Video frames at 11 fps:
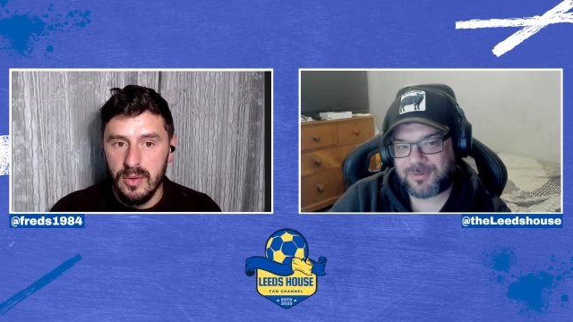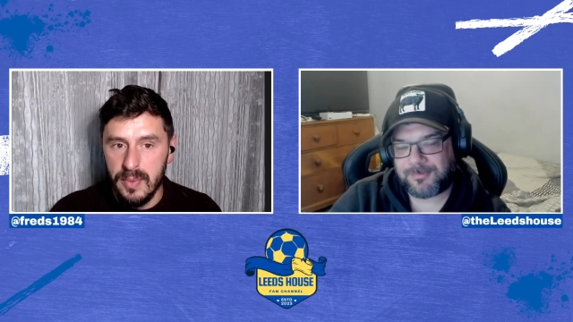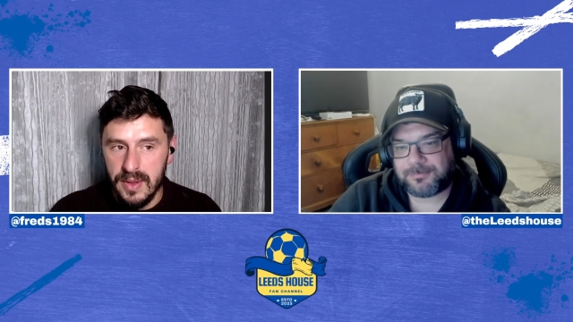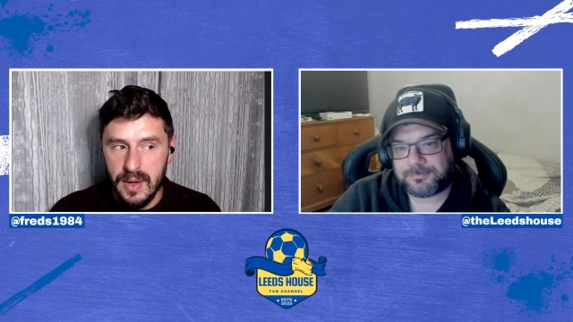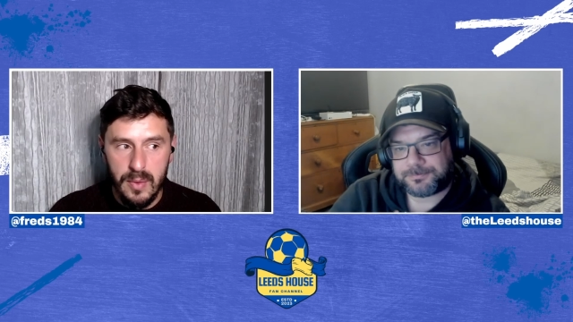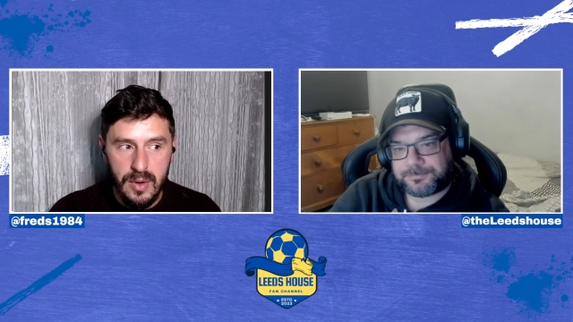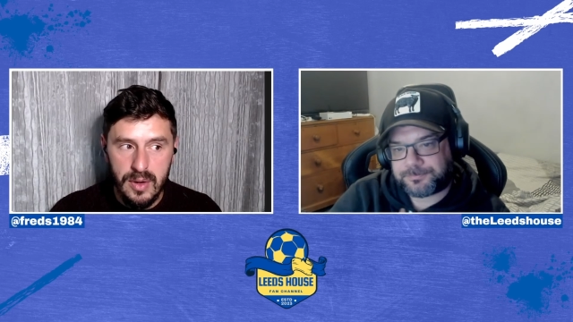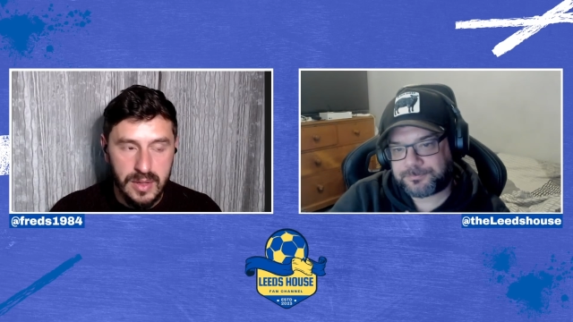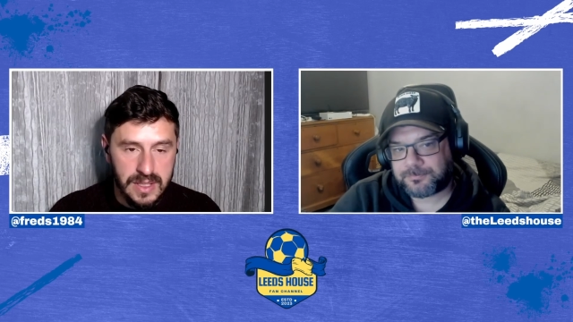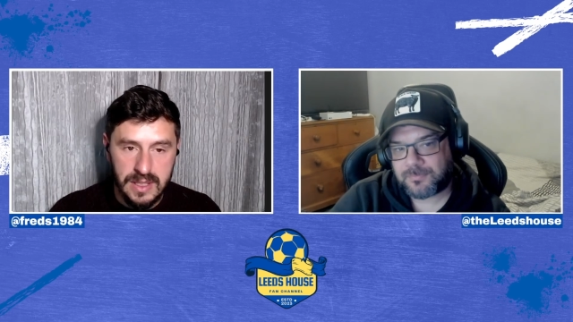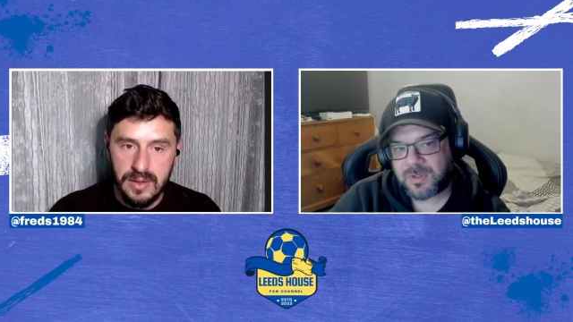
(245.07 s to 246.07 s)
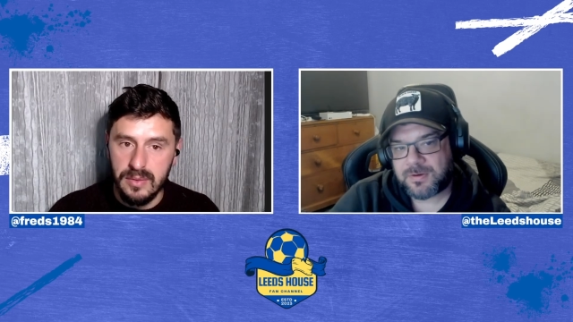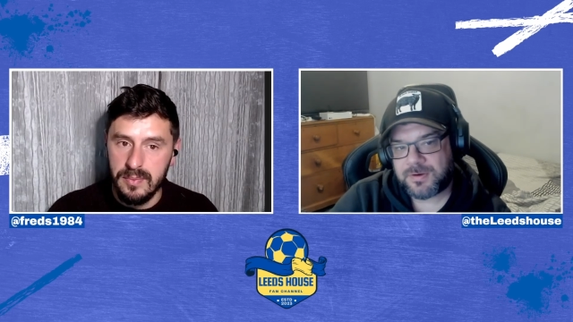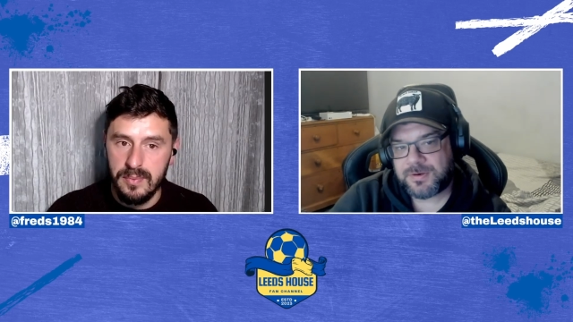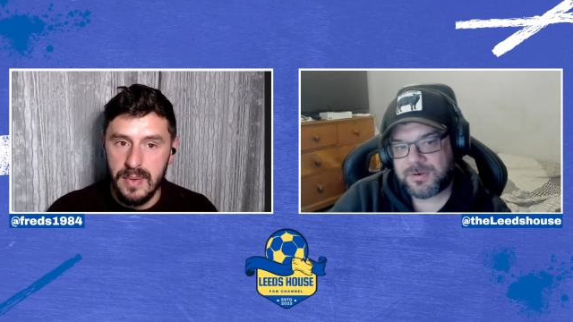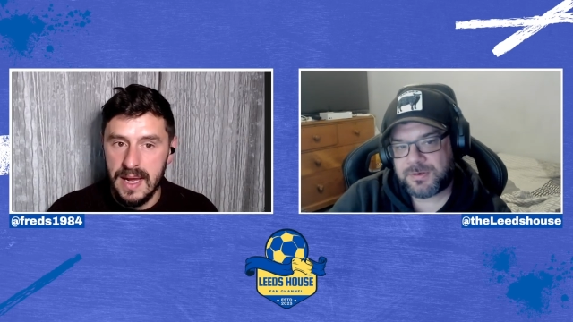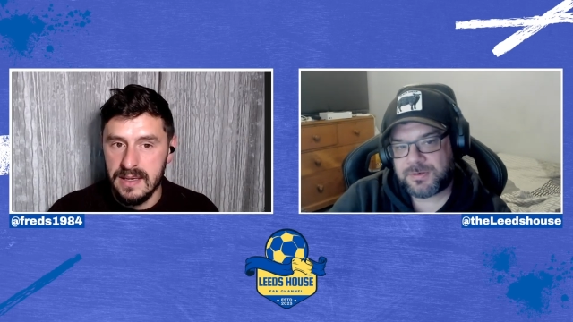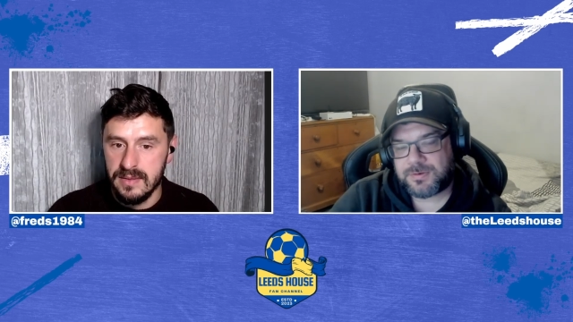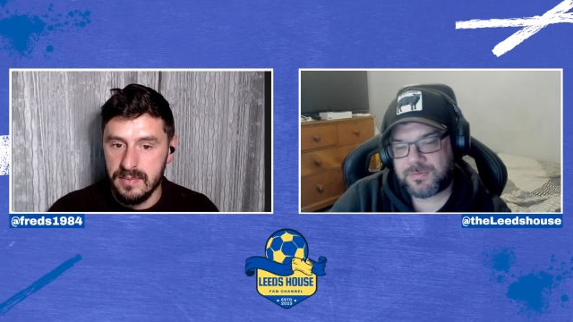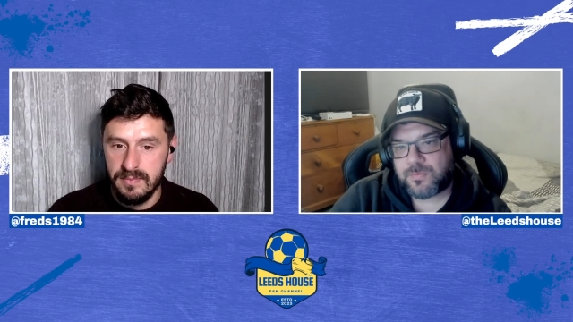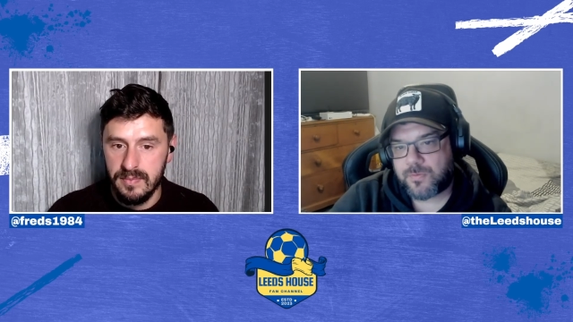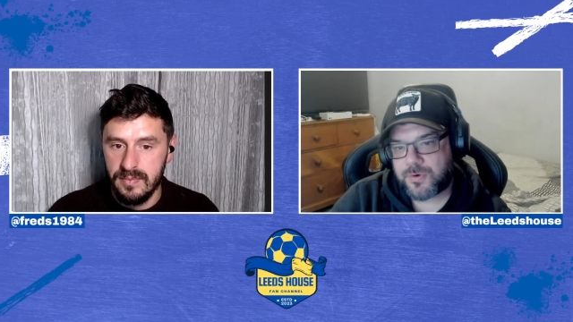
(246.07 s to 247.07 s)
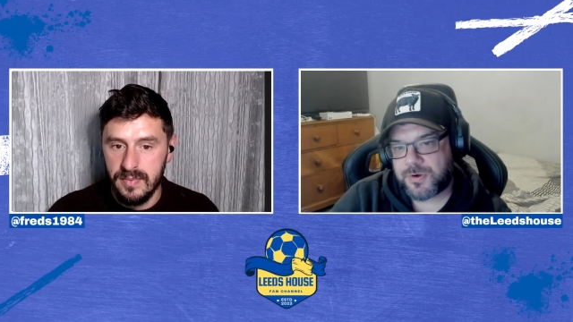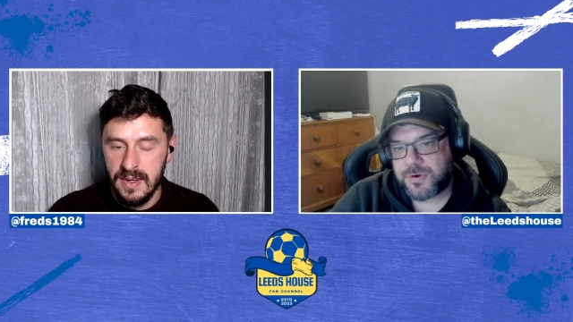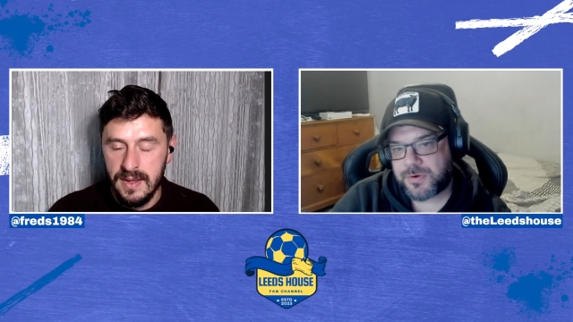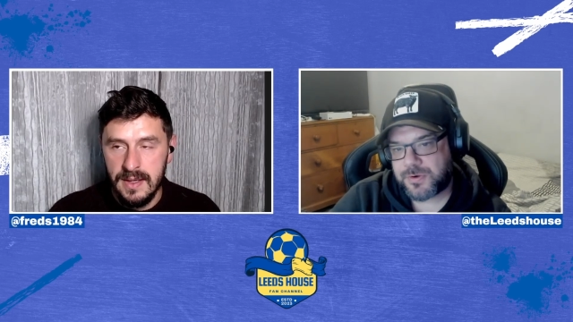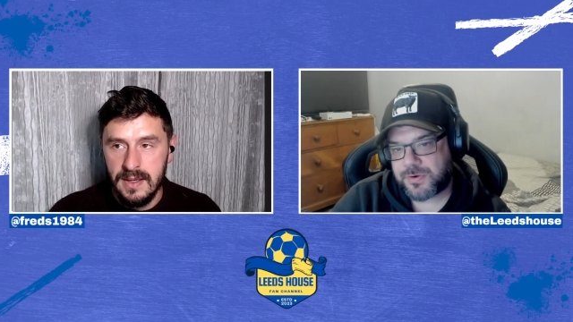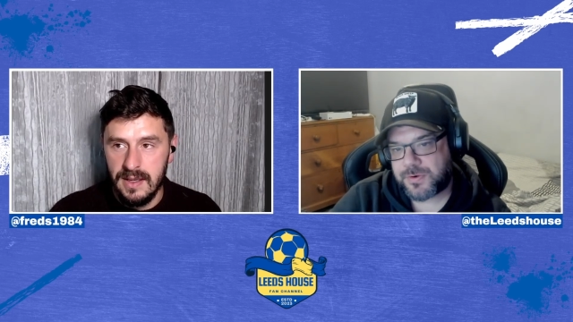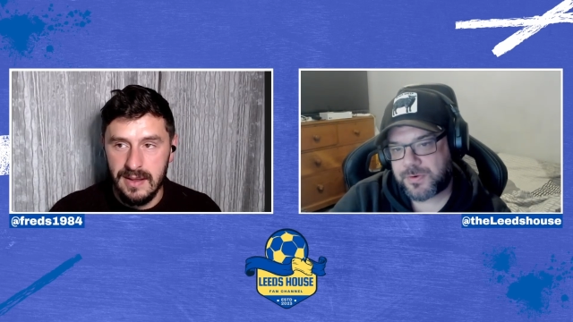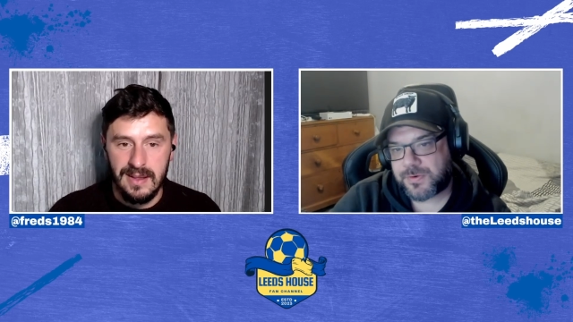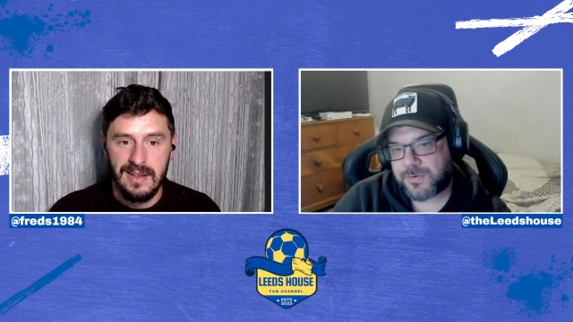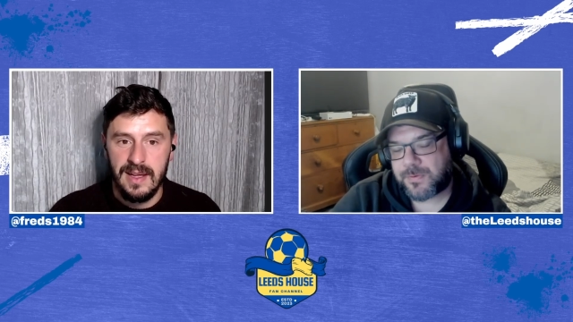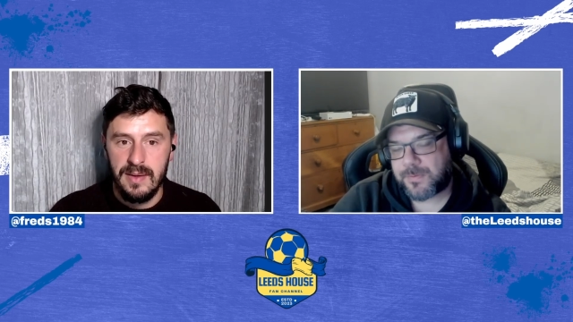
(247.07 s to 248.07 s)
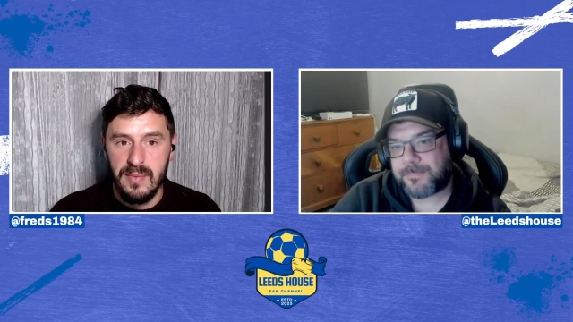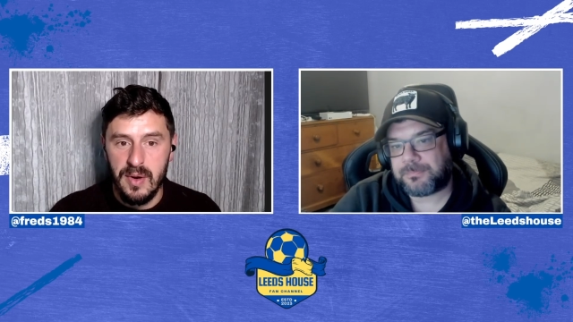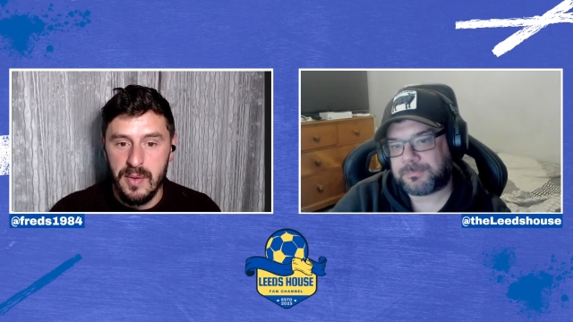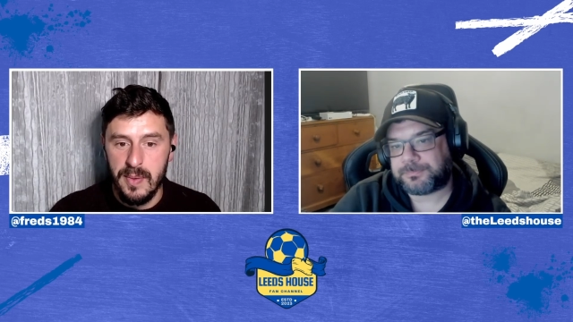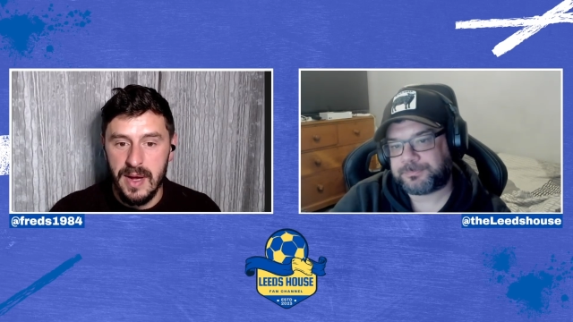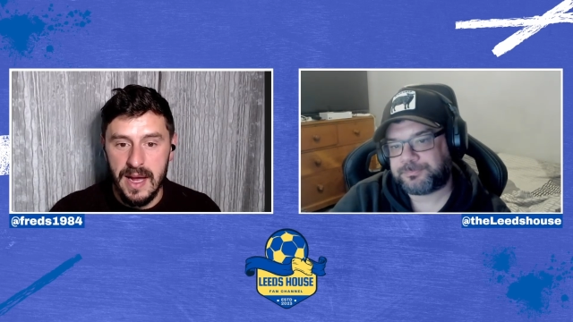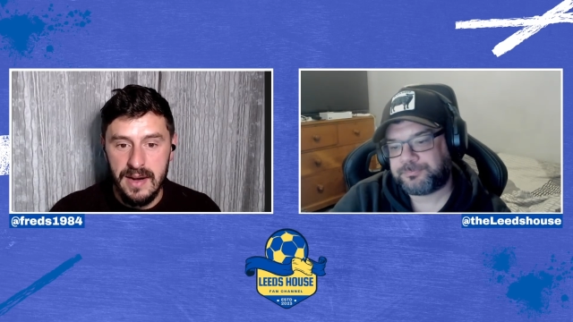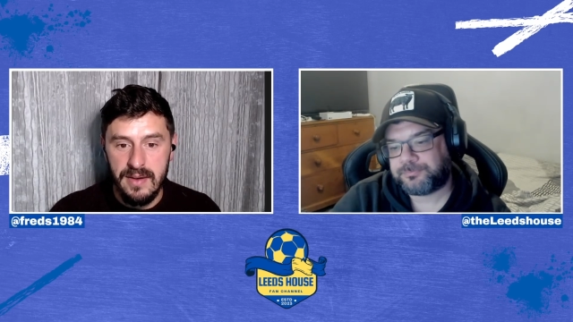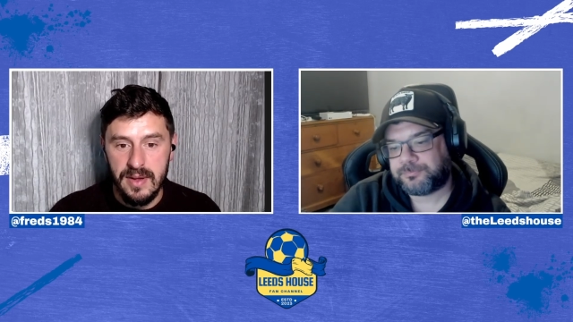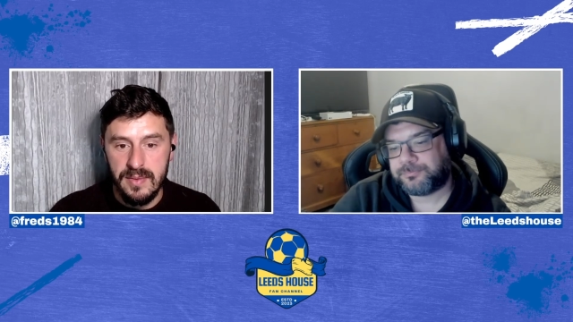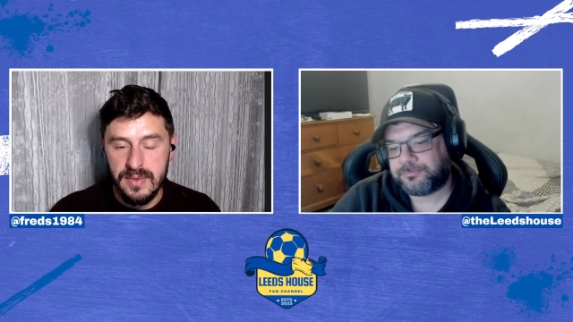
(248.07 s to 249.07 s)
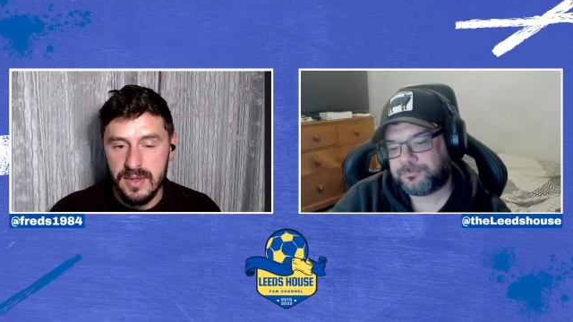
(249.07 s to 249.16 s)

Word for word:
Speaker 1: but there were still players you think they want to put ahead of him.